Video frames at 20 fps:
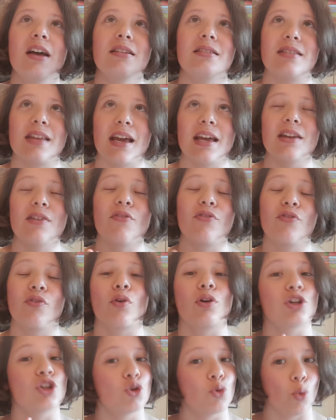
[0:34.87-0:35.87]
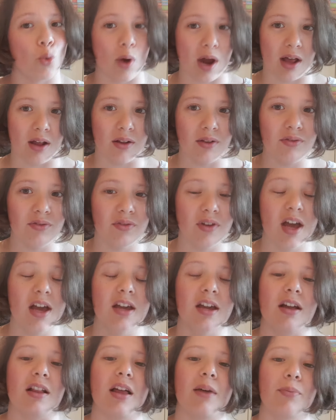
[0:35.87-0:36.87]
10 for 12
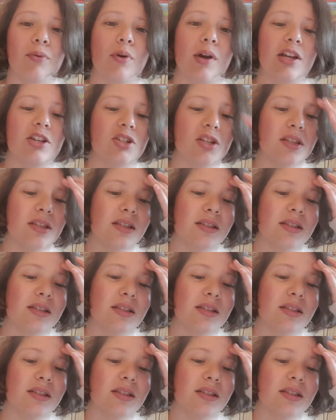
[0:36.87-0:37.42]
collaborations.